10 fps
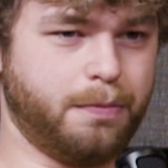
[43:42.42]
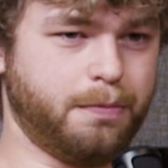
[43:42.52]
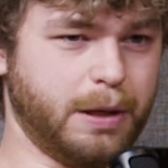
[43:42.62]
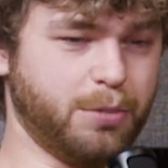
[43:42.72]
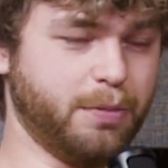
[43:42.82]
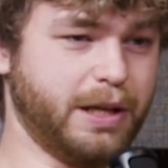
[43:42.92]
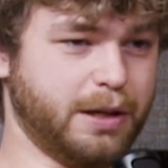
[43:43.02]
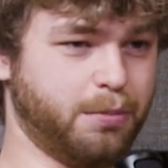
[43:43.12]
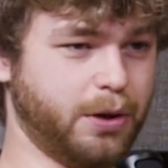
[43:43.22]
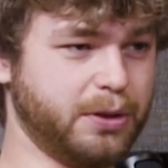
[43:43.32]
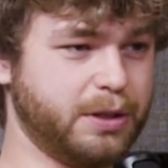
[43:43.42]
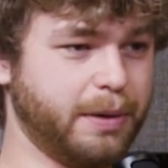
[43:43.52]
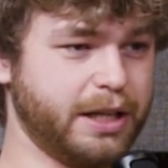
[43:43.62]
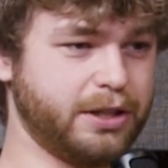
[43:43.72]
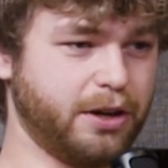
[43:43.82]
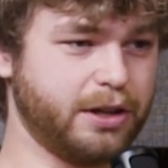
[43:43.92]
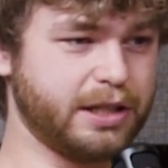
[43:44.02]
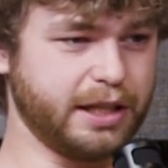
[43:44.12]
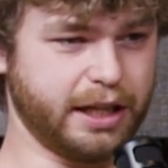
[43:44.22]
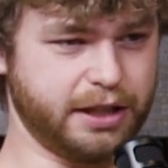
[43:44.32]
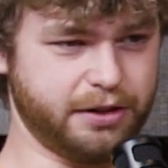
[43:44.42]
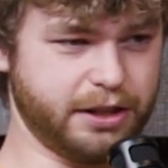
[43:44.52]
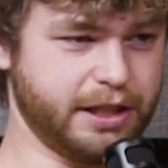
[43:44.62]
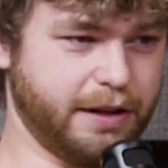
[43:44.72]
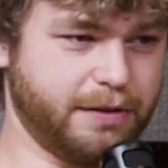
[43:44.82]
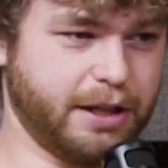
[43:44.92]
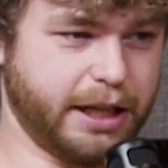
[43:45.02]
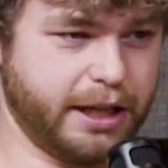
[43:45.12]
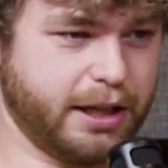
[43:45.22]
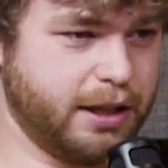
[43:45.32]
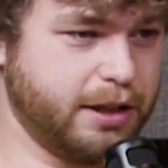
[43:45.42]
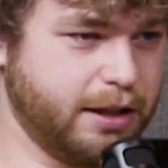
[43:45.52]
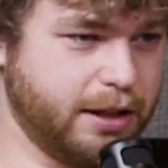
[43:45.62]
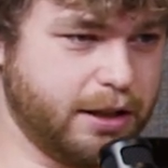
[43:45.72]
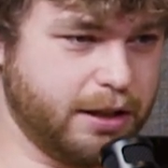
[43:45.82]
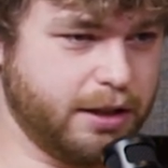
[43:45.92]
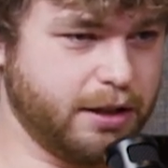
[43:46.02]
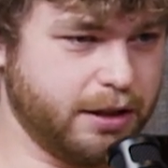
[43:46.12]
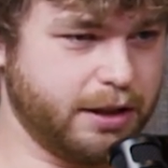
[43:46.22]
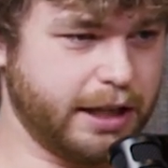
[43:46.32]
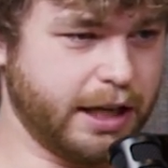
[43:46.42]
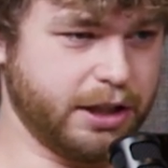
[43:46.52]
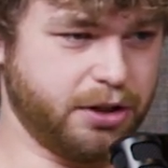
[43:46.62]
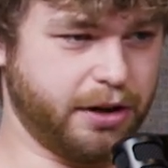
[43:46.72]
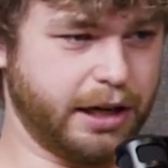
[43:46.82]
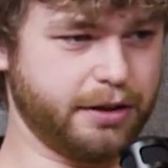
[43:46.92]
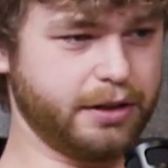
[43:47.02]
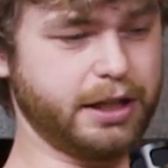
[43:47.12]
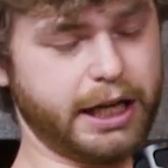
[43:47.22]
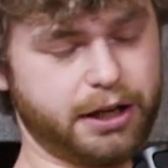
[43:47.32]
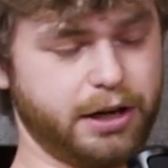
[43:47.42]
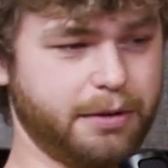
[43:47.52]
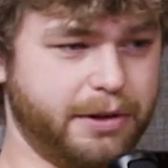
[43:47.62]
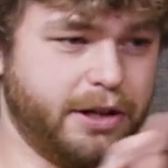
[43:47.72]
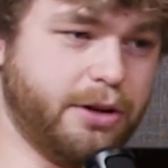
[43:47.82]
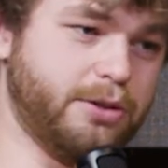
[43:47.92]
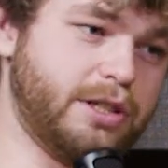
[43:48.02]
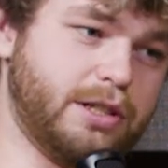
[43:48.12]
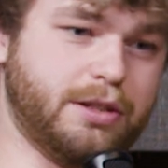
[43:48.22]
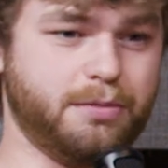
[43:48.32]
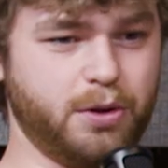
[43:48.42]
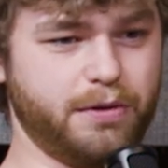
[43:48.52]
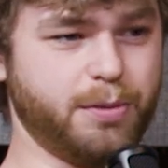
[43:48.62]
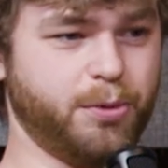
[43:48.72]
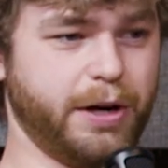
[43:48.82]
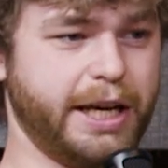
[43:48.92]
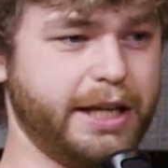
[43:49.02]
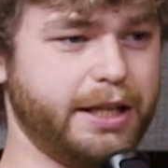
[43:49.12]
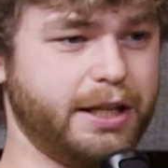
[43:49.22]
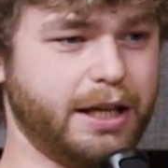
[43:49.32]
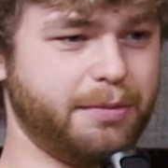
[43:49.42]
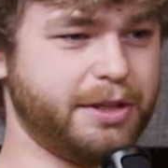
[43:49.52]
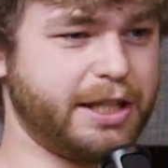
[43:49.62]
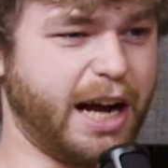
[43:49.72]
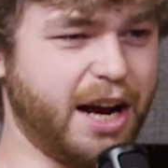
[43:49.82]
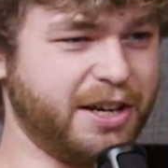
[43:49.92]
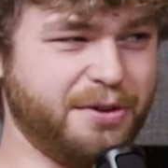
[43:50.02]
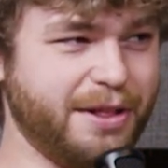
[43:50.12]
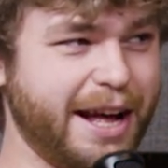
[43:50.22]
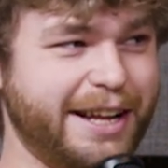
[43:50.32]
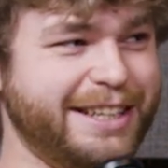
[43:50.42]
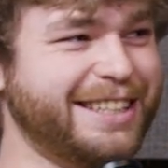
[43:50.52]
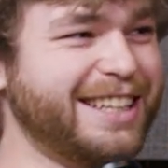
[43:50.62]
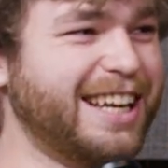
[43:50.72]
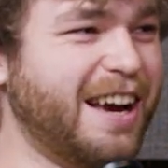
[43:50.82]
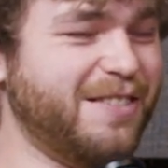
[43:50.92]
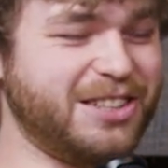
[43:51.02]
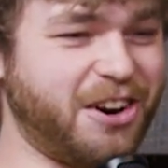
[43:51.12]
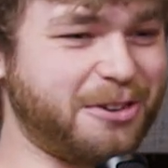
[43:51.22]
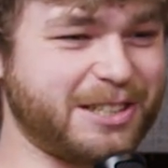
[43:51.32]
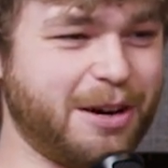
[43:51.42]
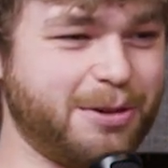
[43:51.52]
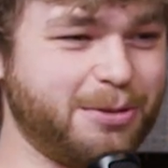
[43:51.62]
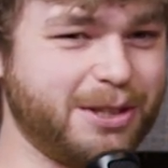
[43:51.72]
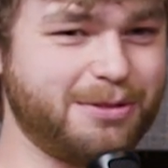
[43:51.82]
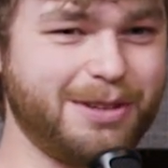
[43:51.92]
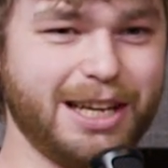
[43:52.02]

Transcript: people being approached by sharks, and then you just have to like stand your ground and like grab their nose and move them away. I'm just like, I could do that. If a shark was coming towards me,